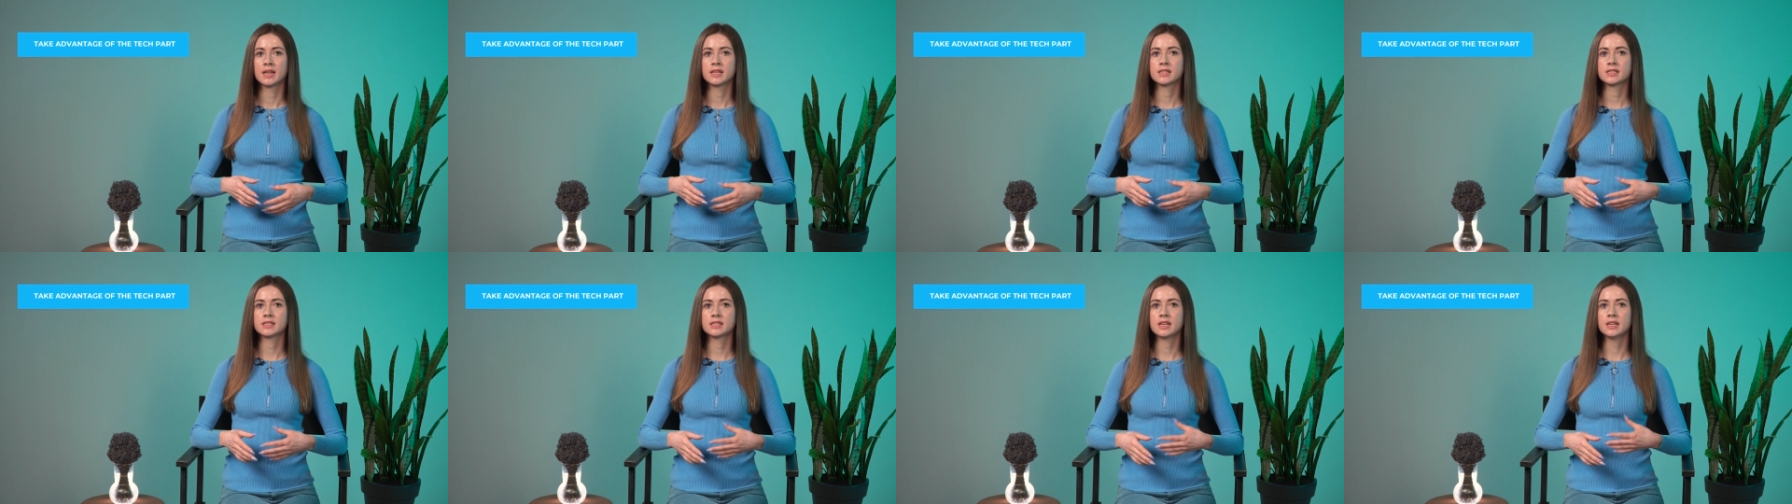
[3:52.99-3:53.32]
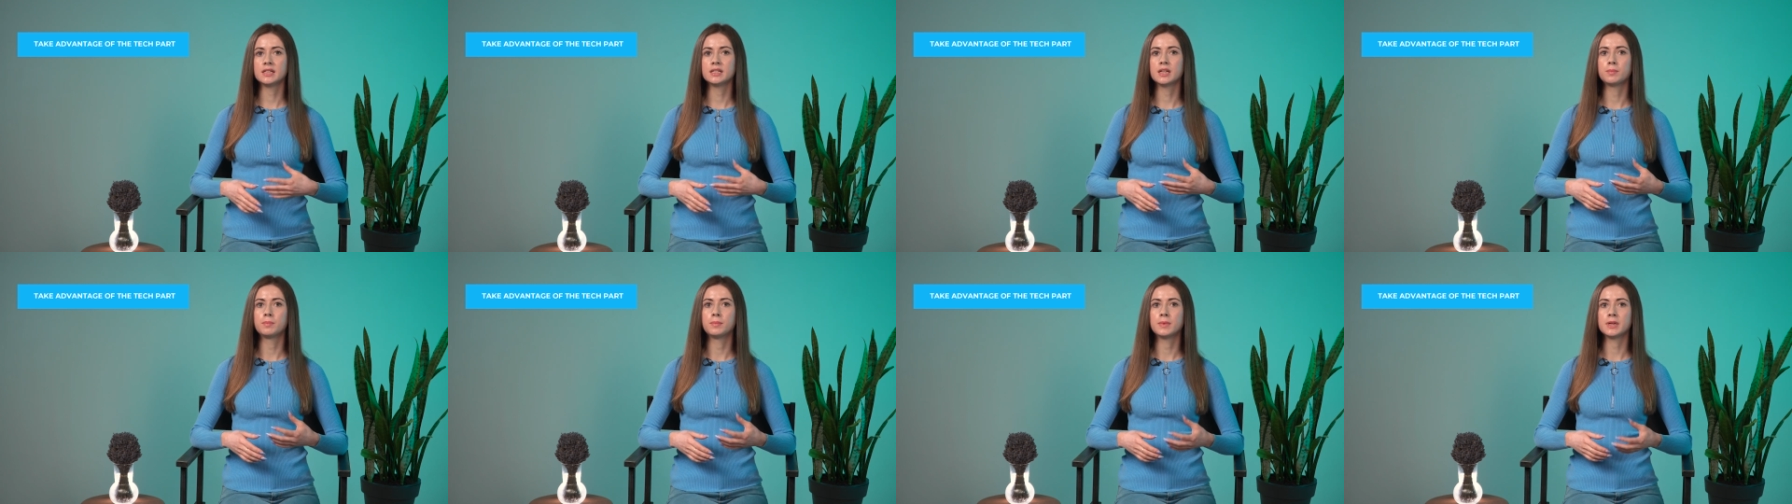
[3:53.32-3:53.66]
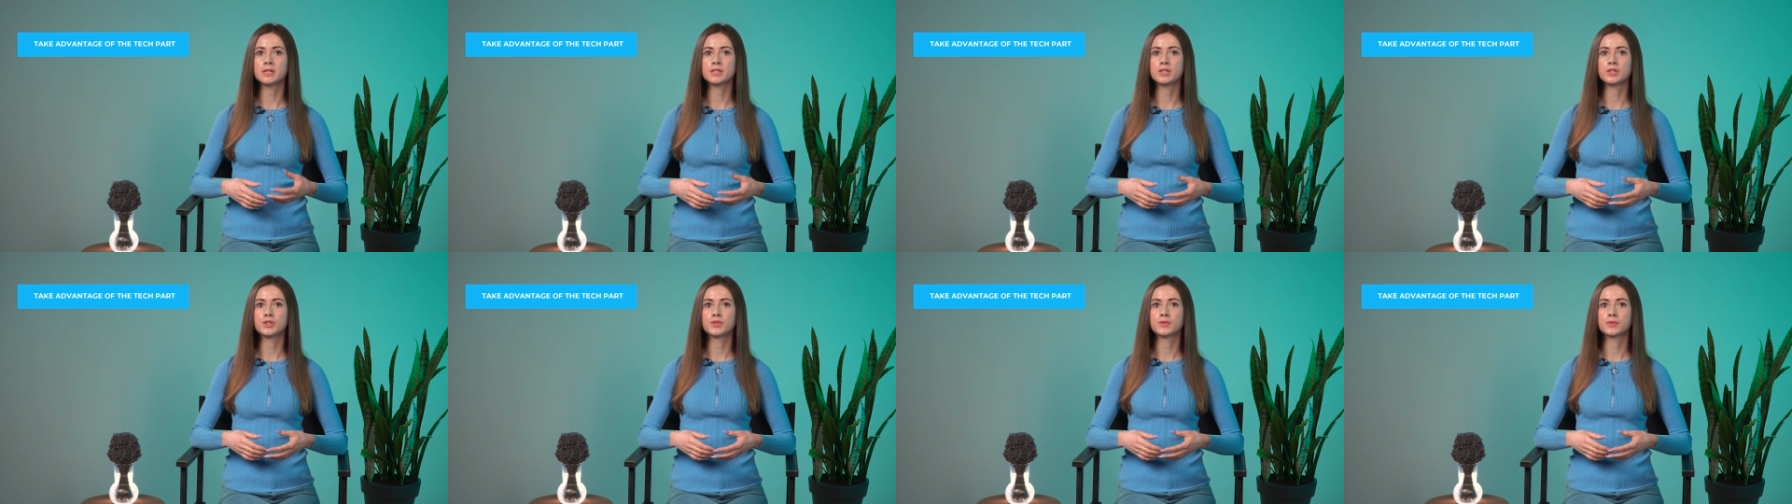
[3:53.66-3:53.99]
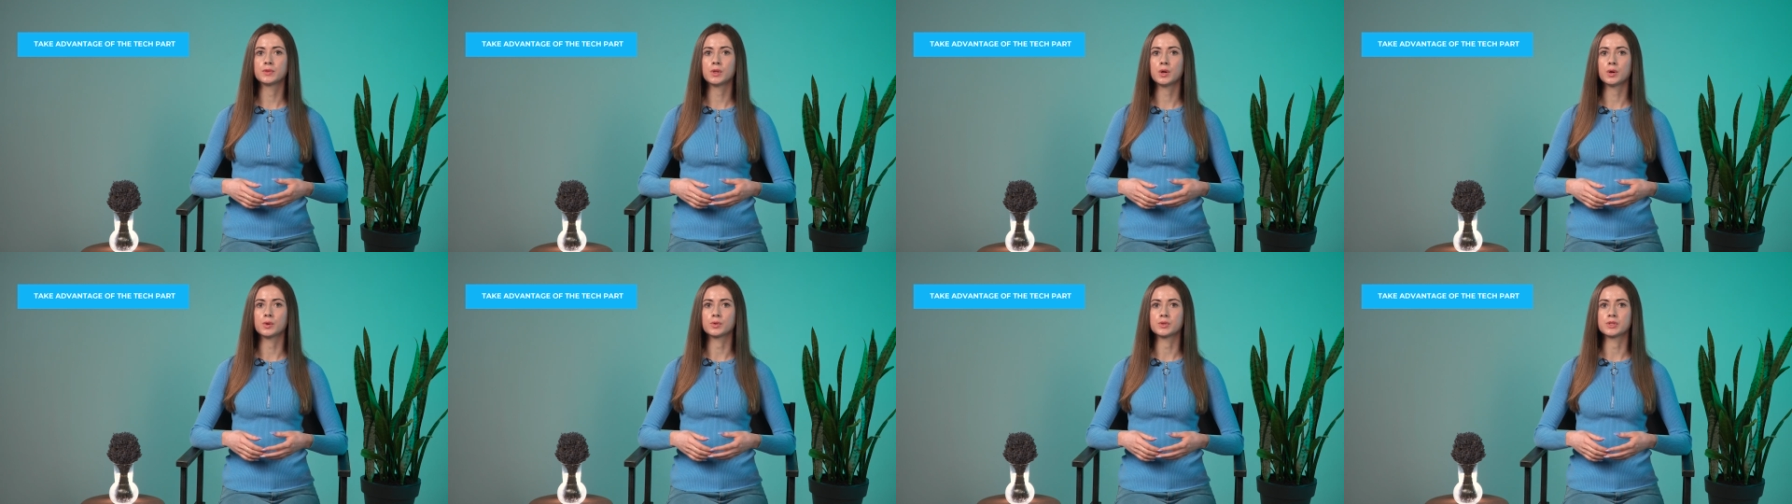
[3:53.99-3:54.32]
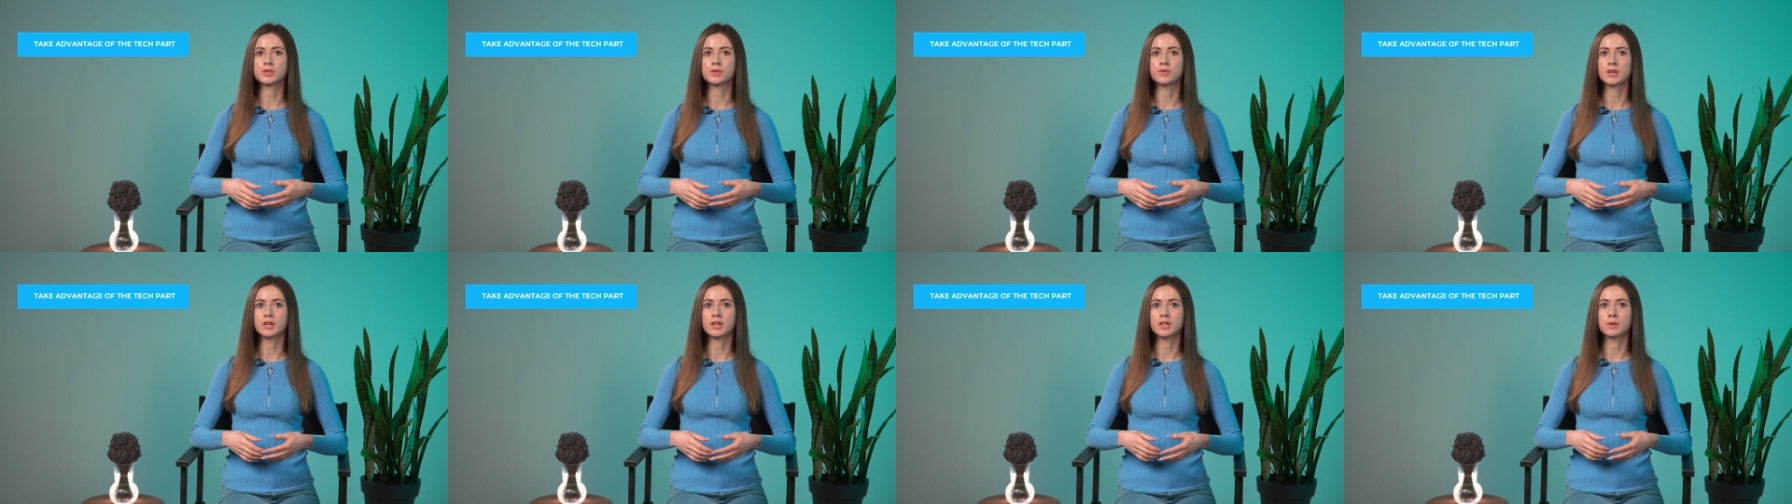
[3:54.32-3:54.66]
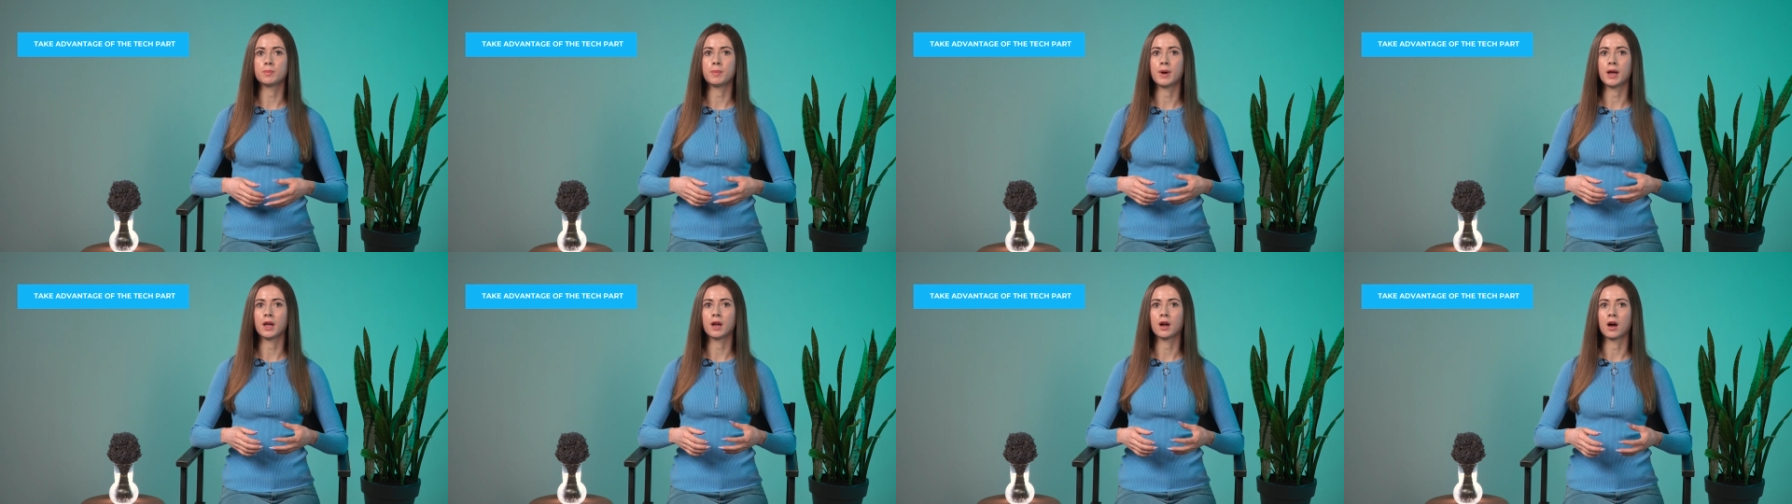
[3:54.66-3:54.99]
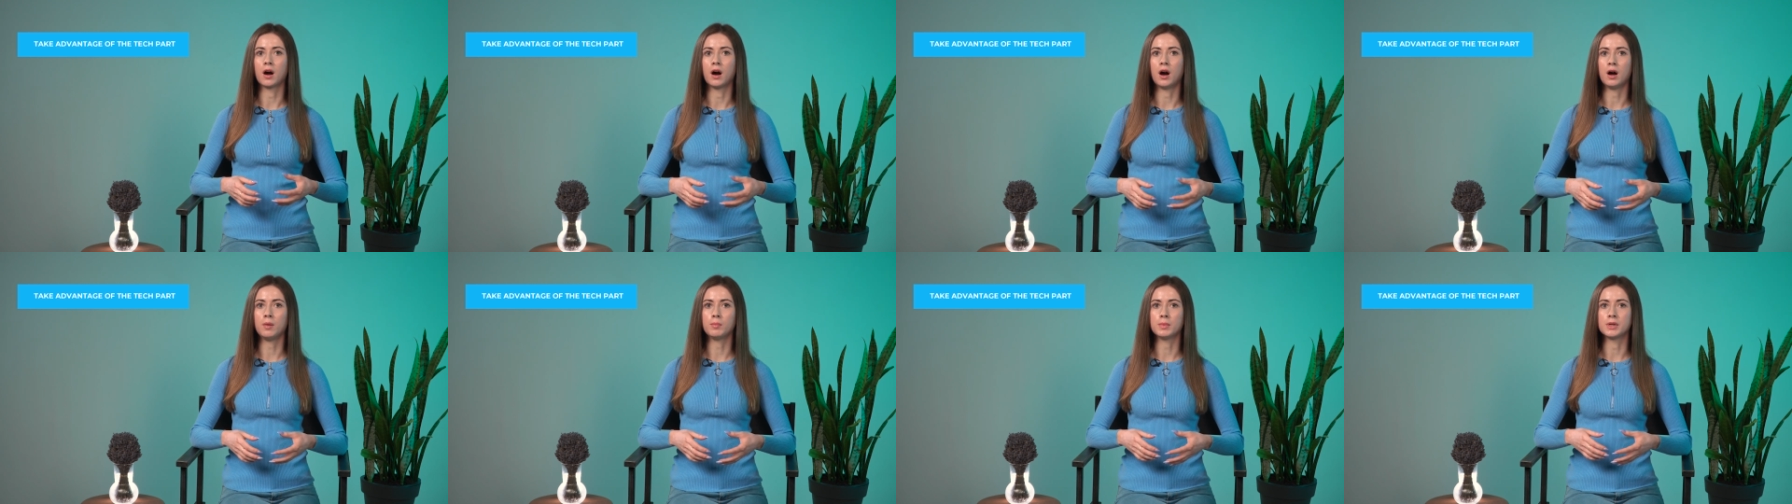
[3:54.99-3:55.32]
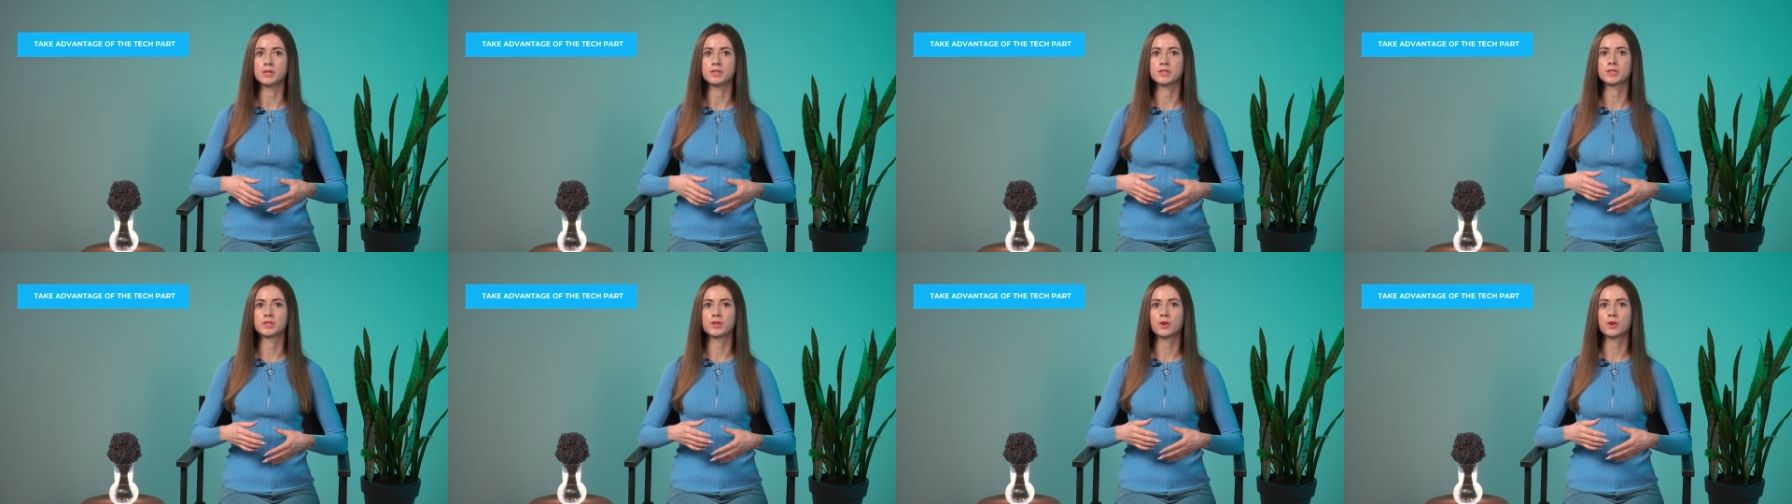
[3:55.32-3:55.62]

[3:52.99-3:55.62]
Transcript: Set up message flows triggered by comments,